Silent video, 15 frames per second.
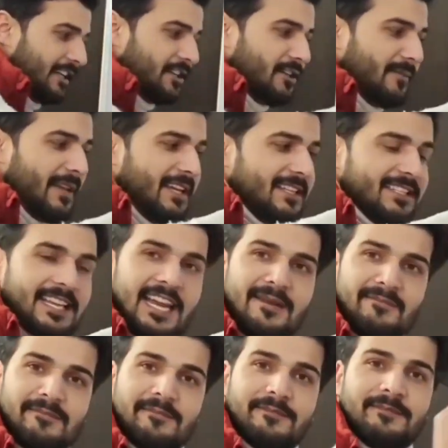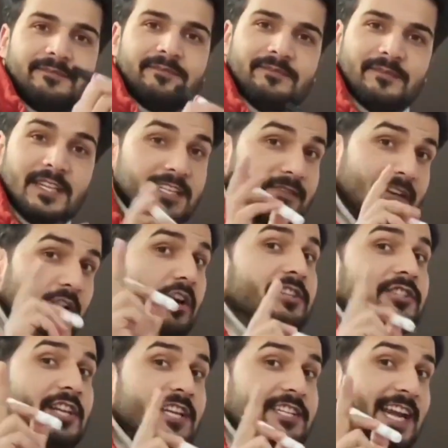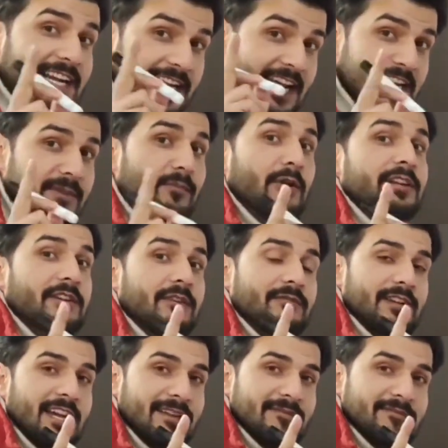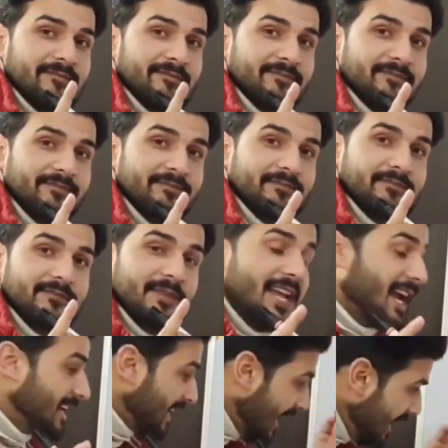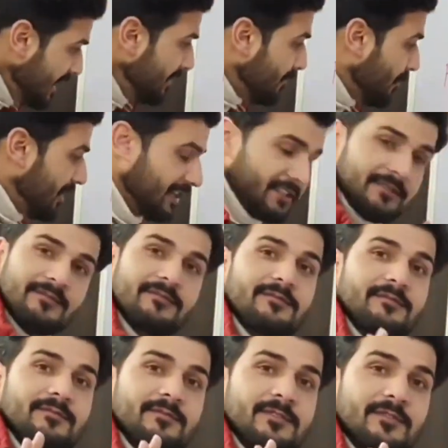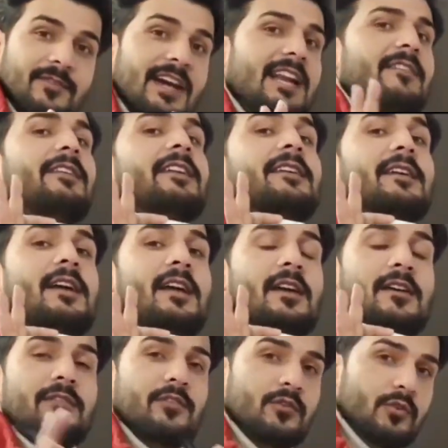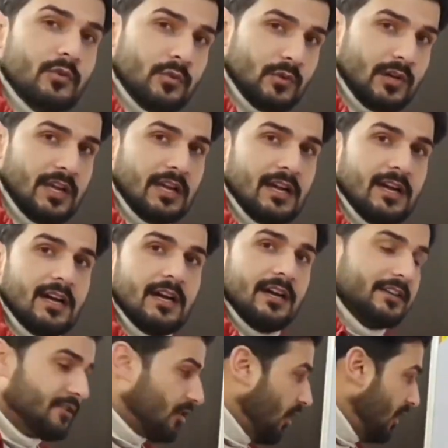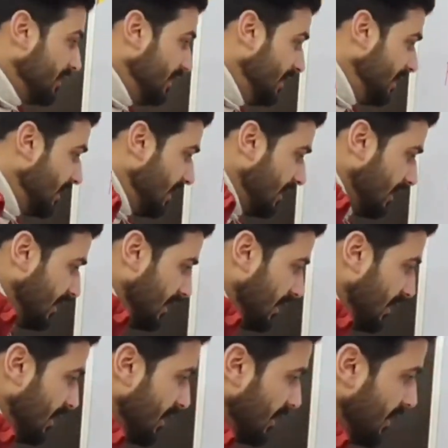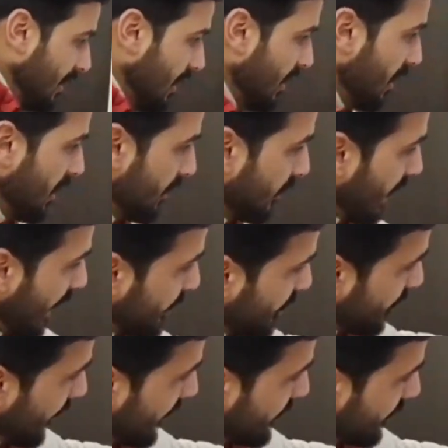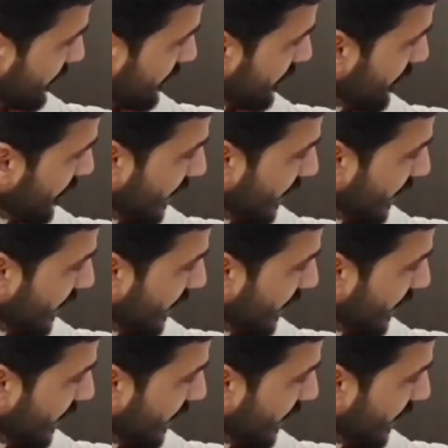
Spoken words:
it remains same. It will not change at any point of time. At any point, wherever you draw the tangent vector